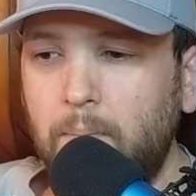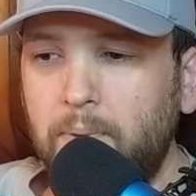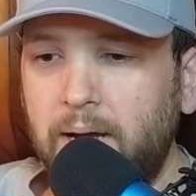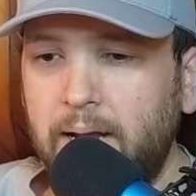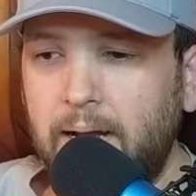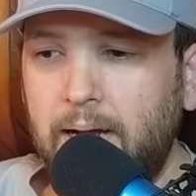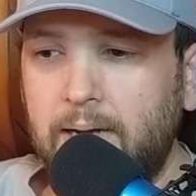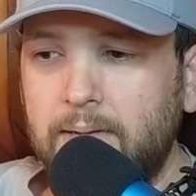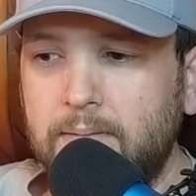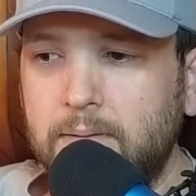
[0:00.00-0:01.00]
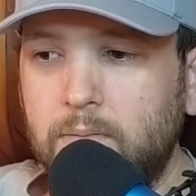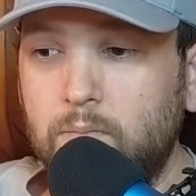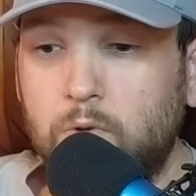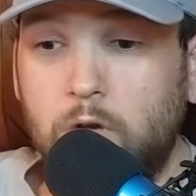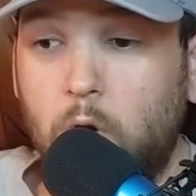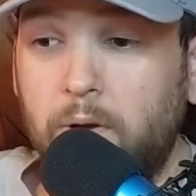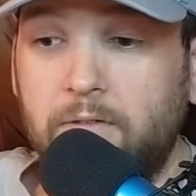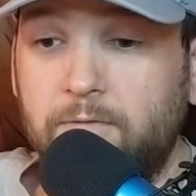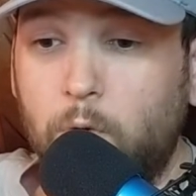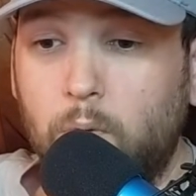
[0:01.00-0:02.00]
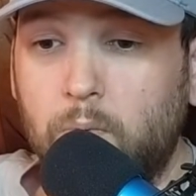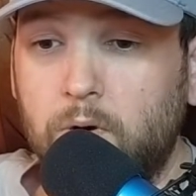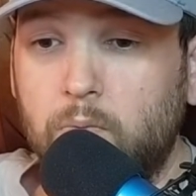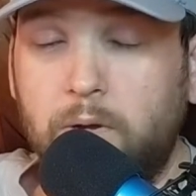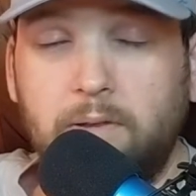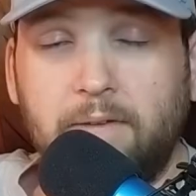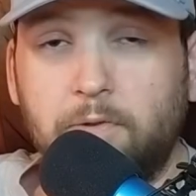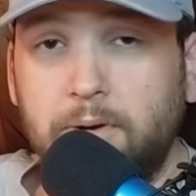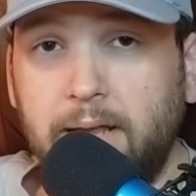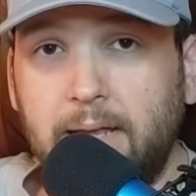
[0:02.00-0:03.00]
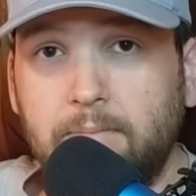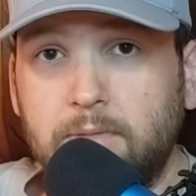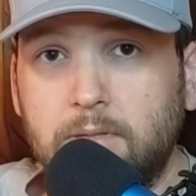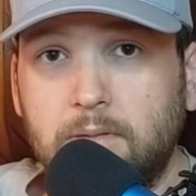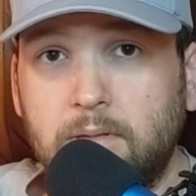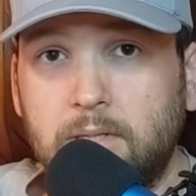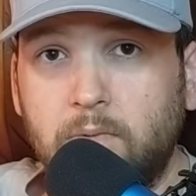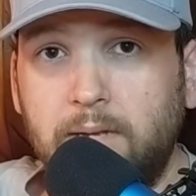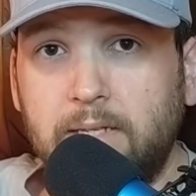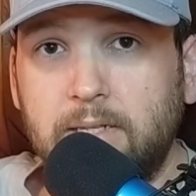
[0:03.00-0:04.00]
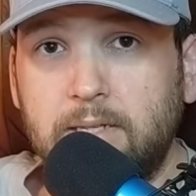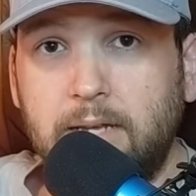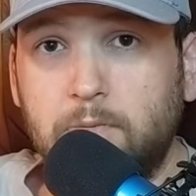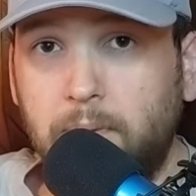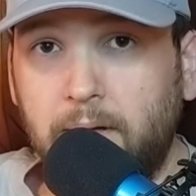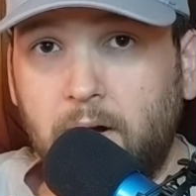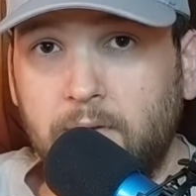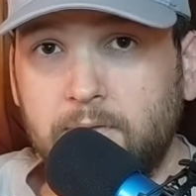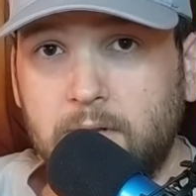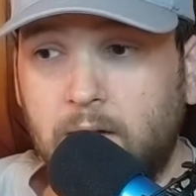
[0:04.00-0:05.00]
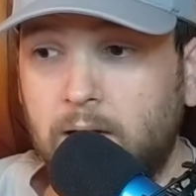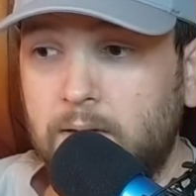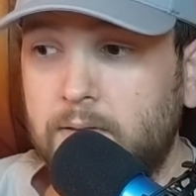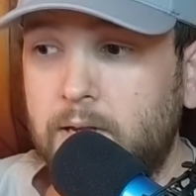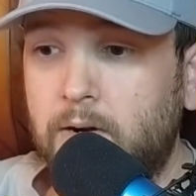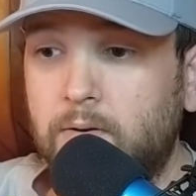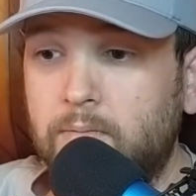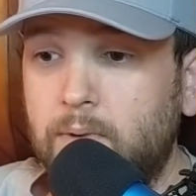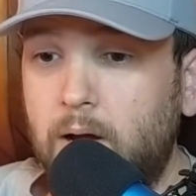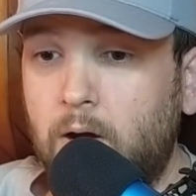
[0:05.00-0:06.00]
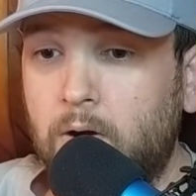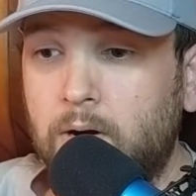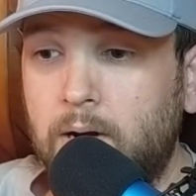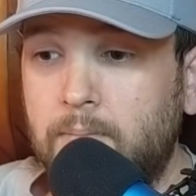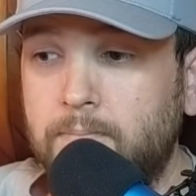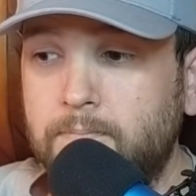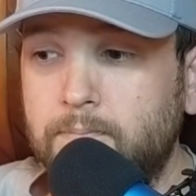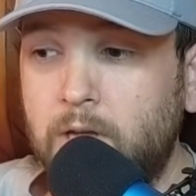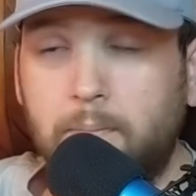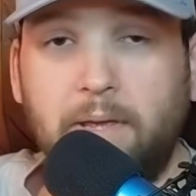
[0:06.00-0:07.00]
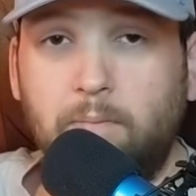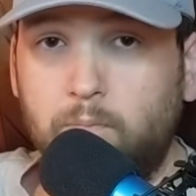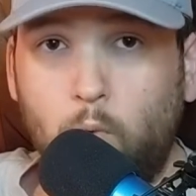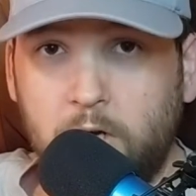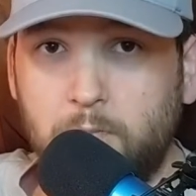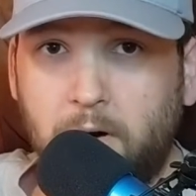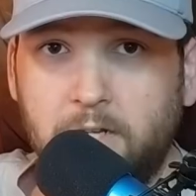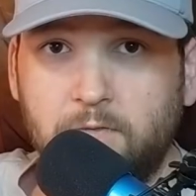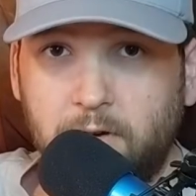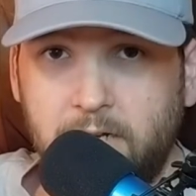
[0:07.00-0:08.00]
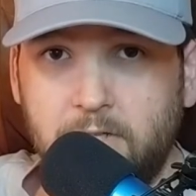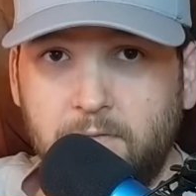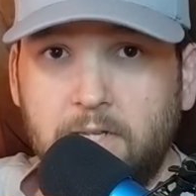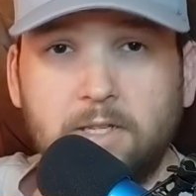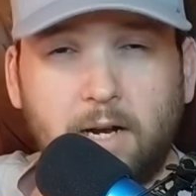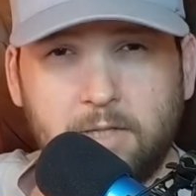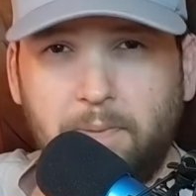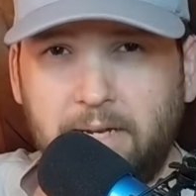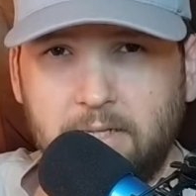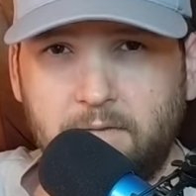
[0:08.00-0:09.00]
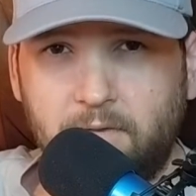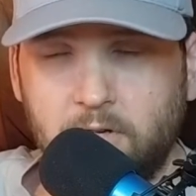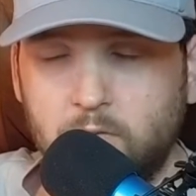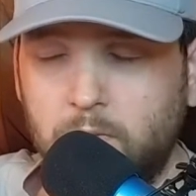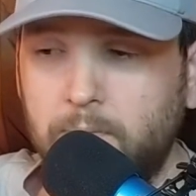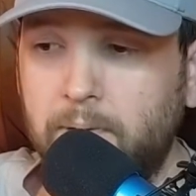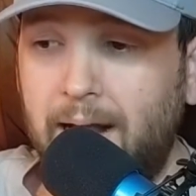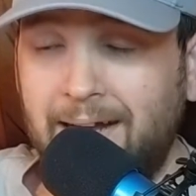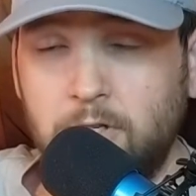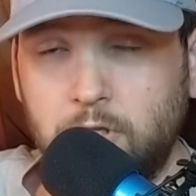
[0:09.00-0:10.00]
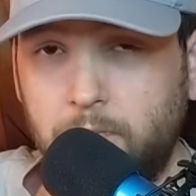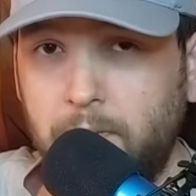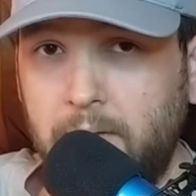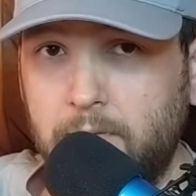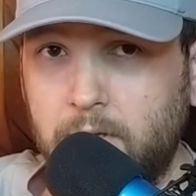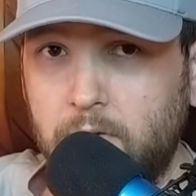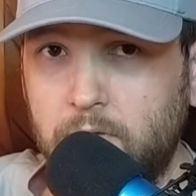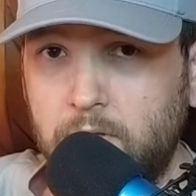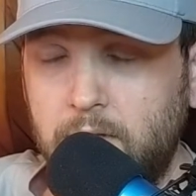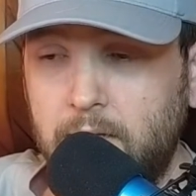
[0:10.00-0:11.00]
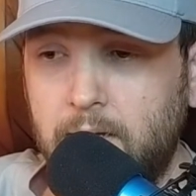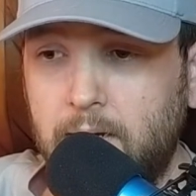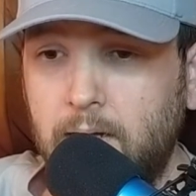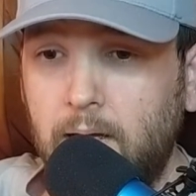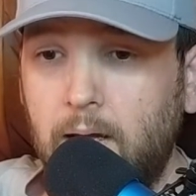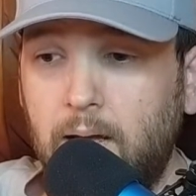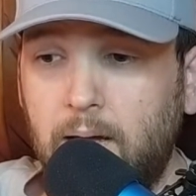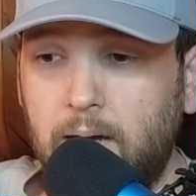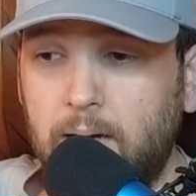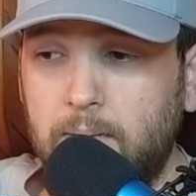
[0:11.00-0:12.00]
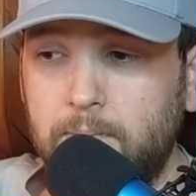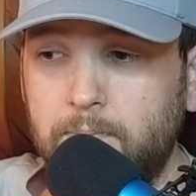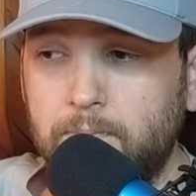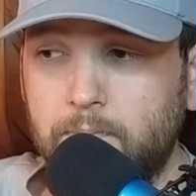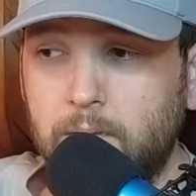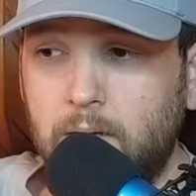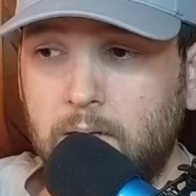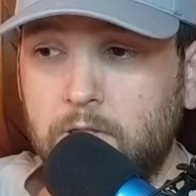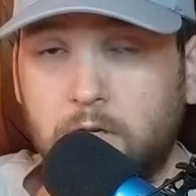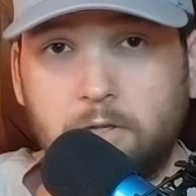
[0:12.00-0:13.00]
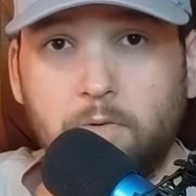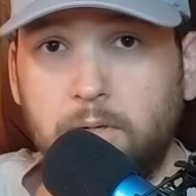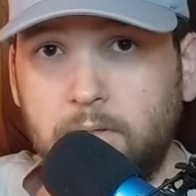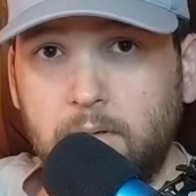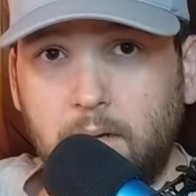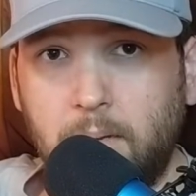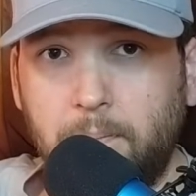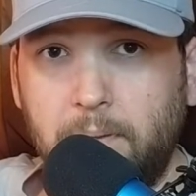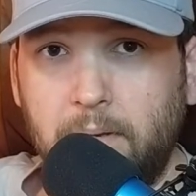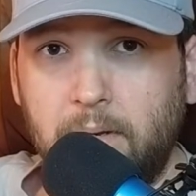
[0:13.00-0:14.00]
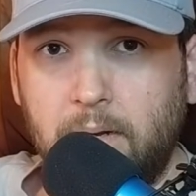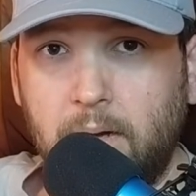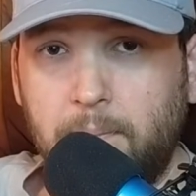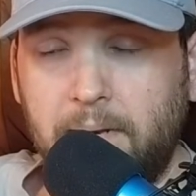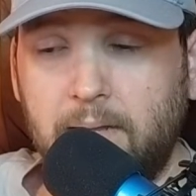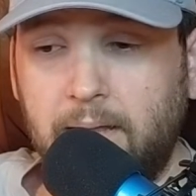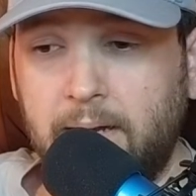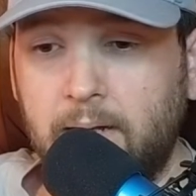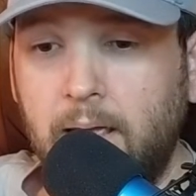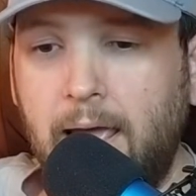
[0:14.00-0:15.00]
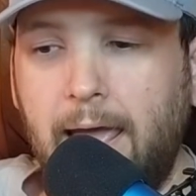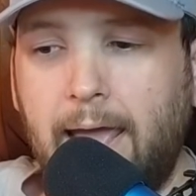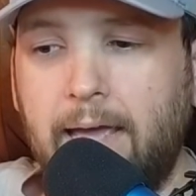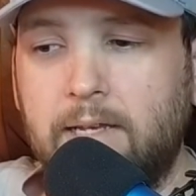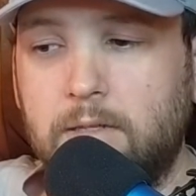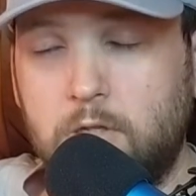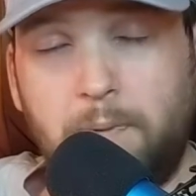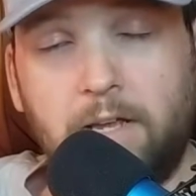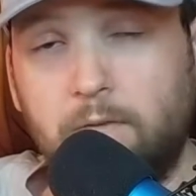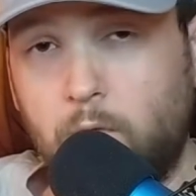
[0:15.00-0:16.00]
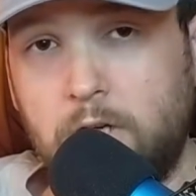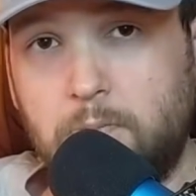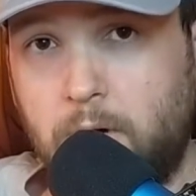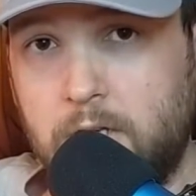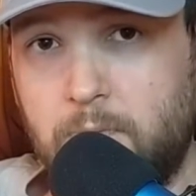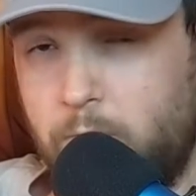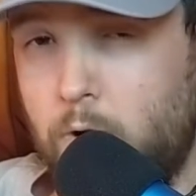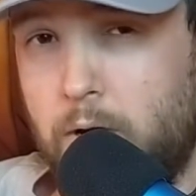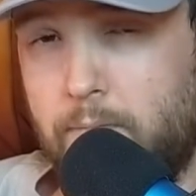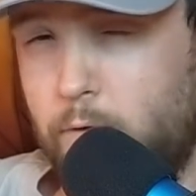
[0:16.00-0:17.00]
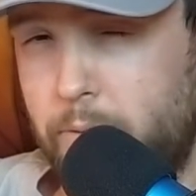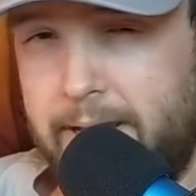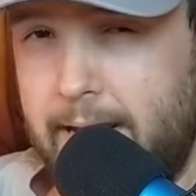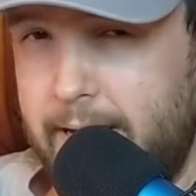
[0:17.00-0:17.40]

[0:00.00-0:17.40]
But going forward, we only have 3 games until we get to stage playoffs. There are going to be watch parties for each of these. Not as big as the first one, but I should be able to go to the Chengdu one up in Atlanta. And speaking of watch parties, before we get